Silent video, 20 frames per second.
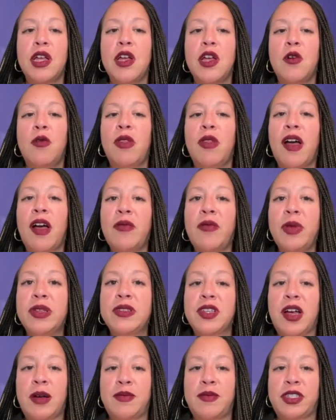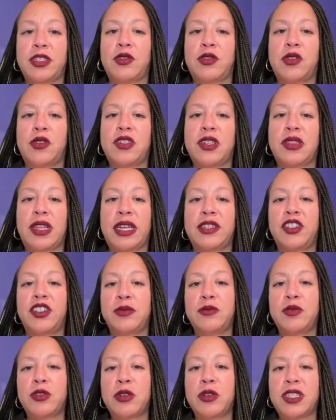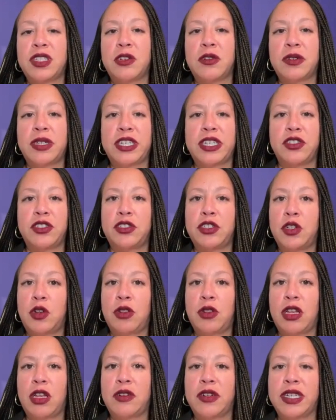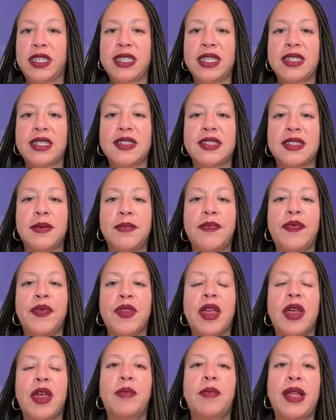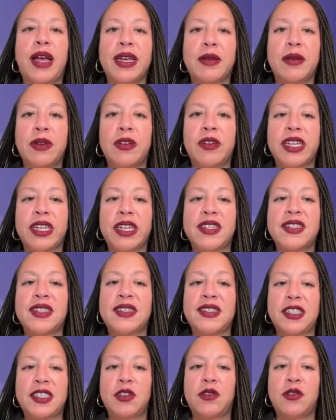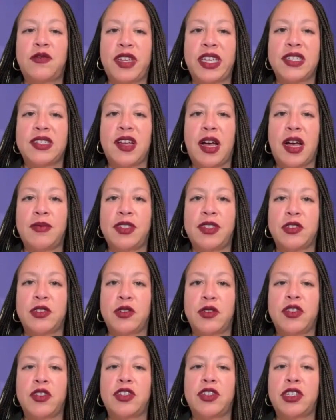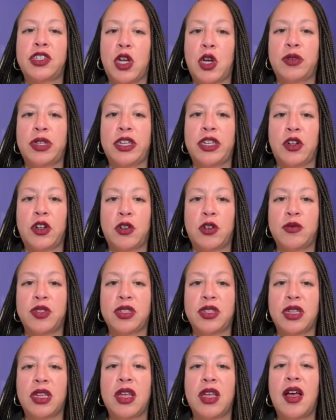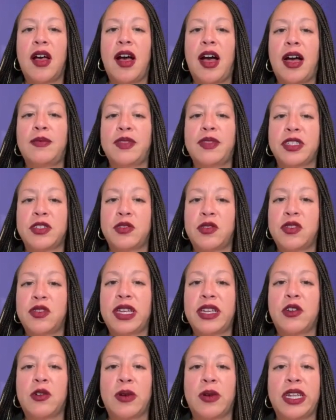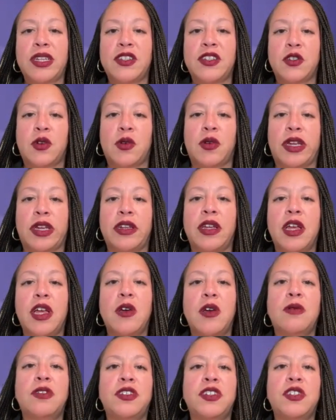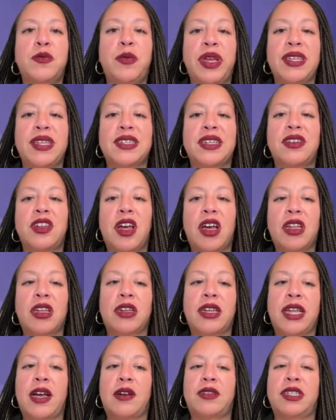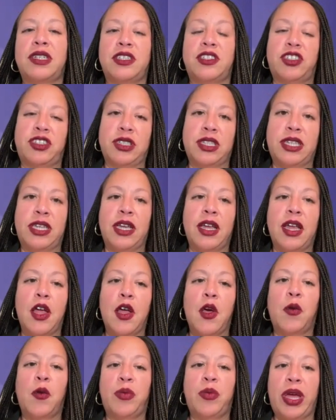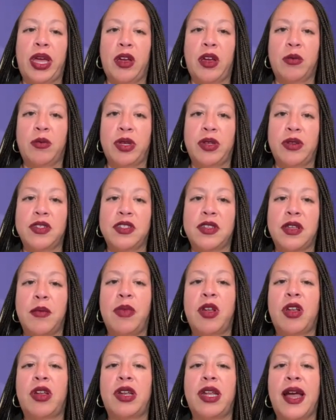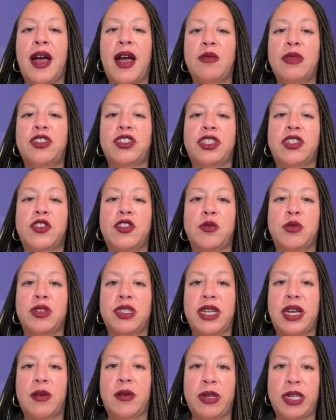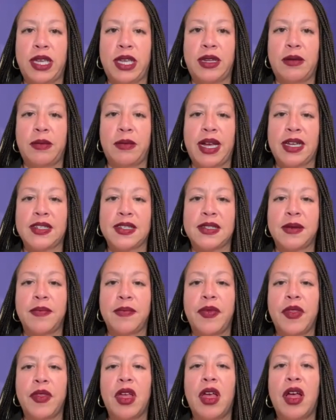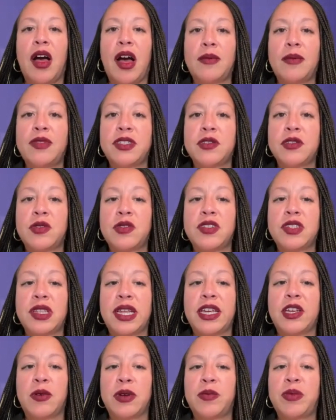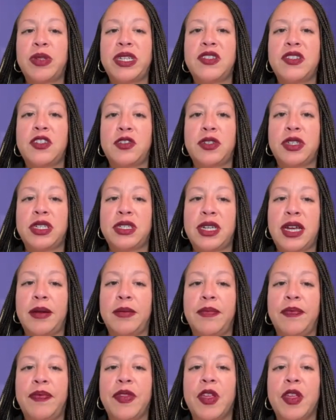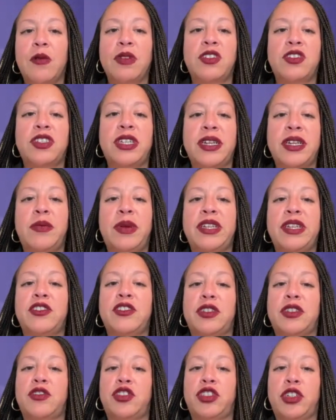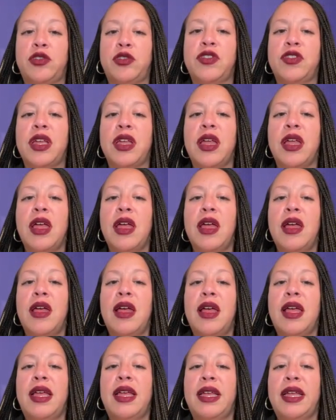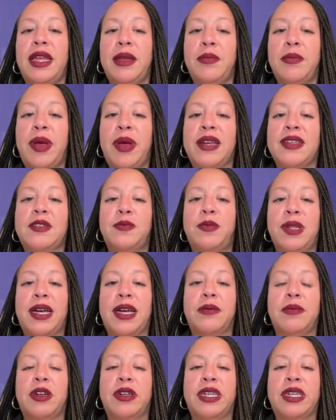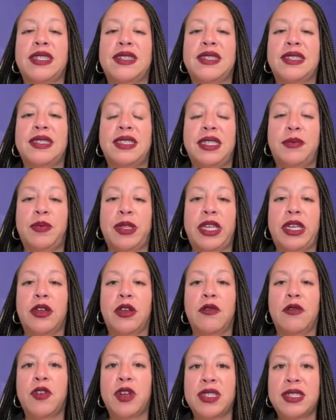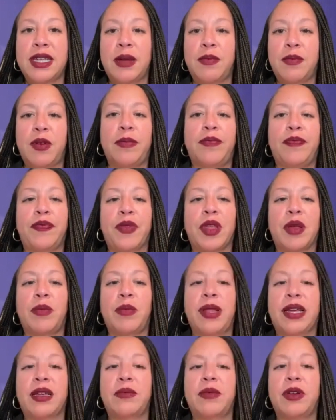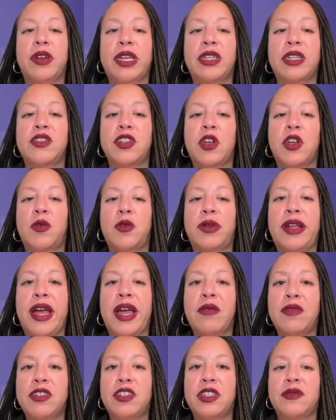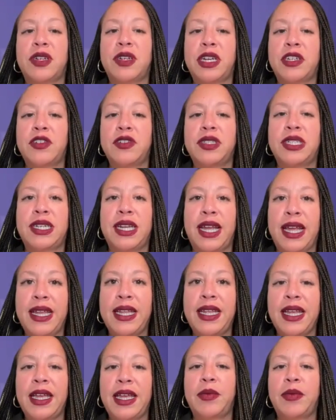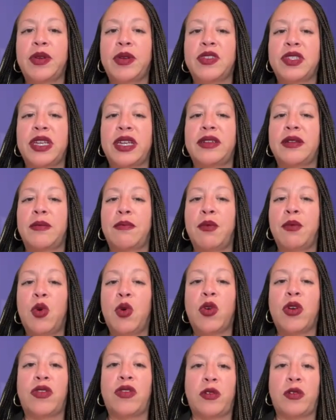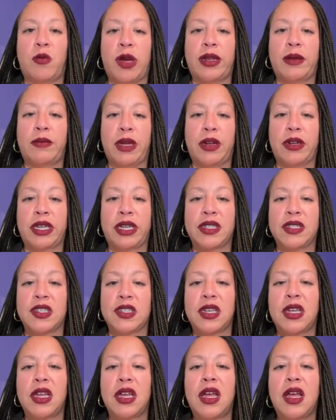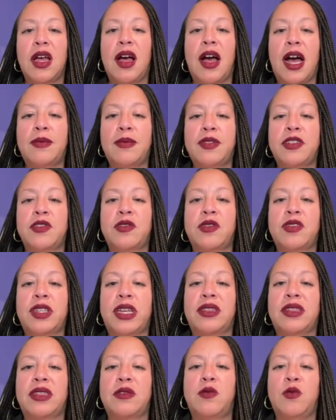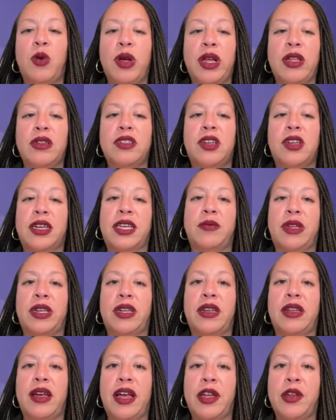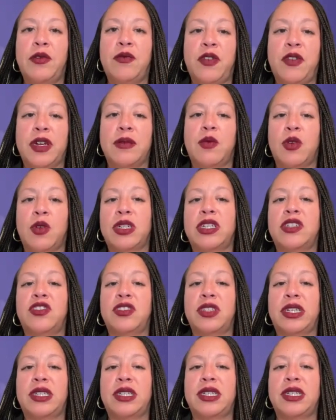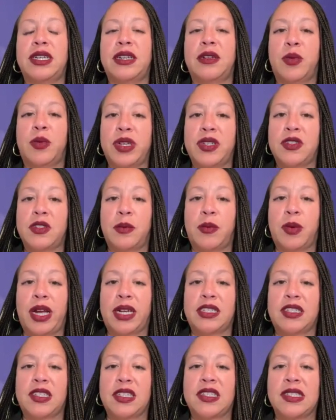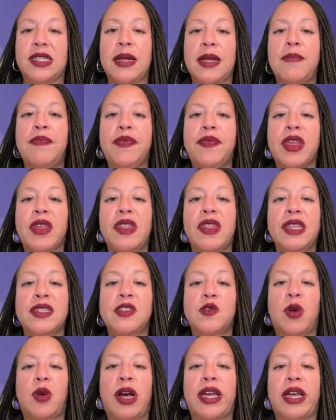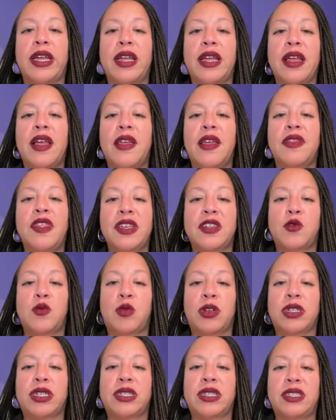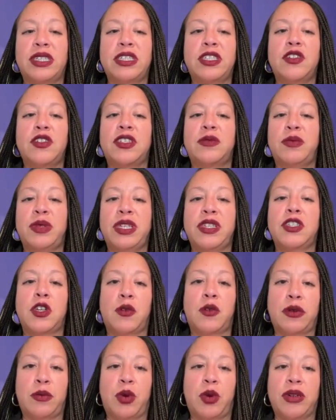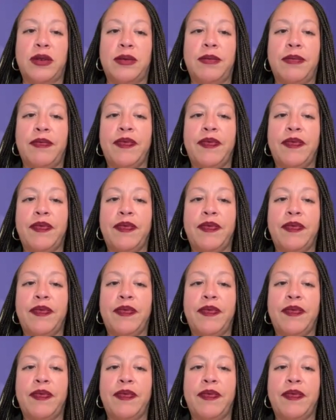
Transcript: While obvious obstacles like Jim Crow segregation no longer exist, Black Americans still face obstacles to owning homes. Obstacles like credit scoring, which is based not on how diligently we pay our bills, but on how much consumer debt we can amass. Obstacles like crippling student debt, which database shows impacts Black Americans deeply. For example, Black Americans owe an average of 188% more than white Americans. Obstacles like the well-documented unfair mortgage lending and appraisal practices. This is why this work continues to be so important.